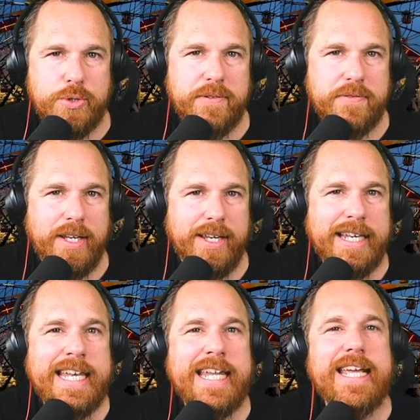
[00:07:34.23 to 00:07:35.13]

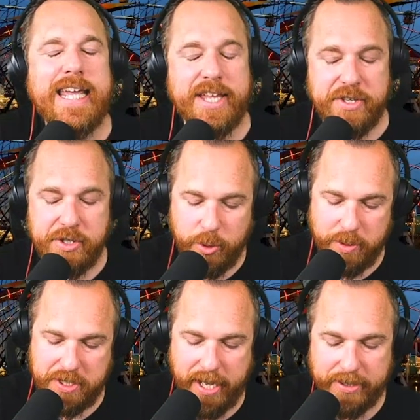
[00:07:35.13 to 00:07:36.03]
drifting
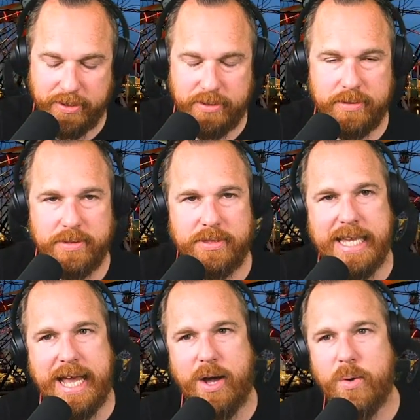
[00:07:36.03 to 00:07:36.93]
into a tunnel.
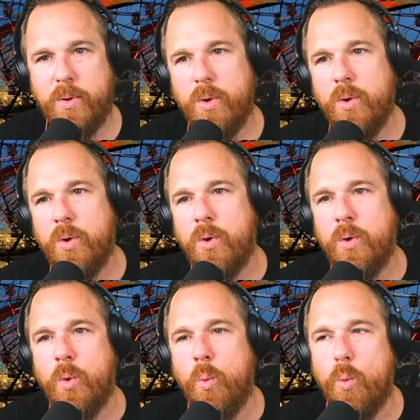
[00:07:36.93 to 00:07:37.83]
Now,
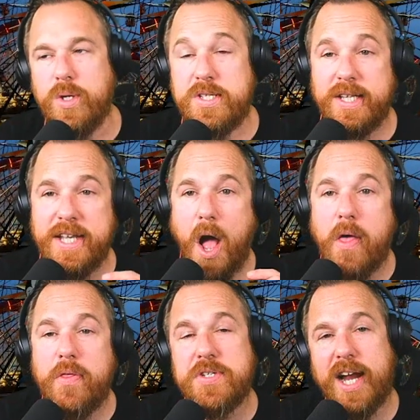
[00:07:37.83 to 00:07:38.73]
what's on the
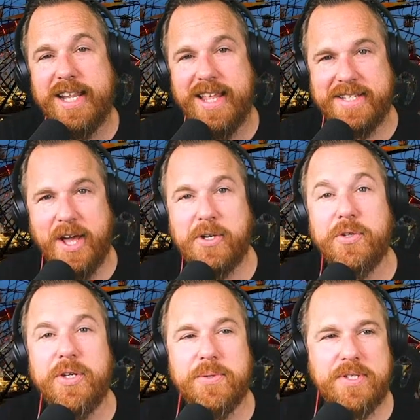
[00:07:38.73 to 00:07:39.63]
other side of that
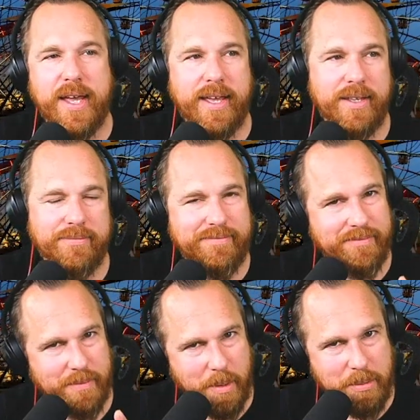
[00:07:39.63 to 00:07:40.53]
tunnel, you say?
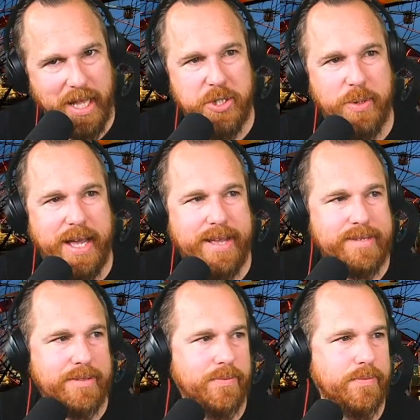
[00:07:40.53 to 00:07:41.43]
Glad you
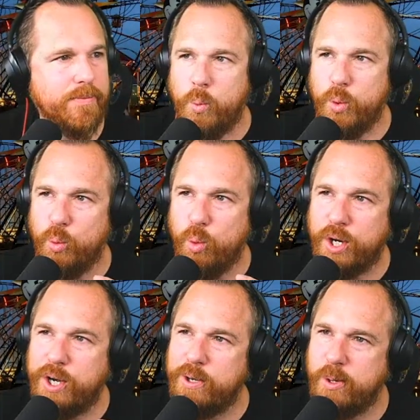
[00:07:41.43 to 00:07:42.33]
asked. We're
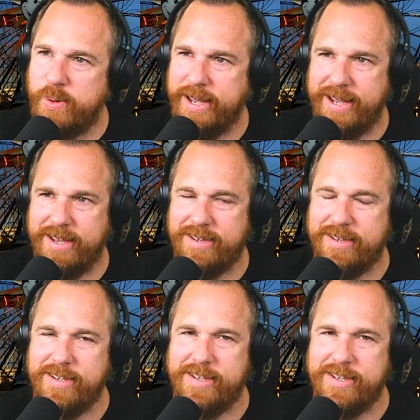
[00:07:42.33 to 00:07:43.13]
working our way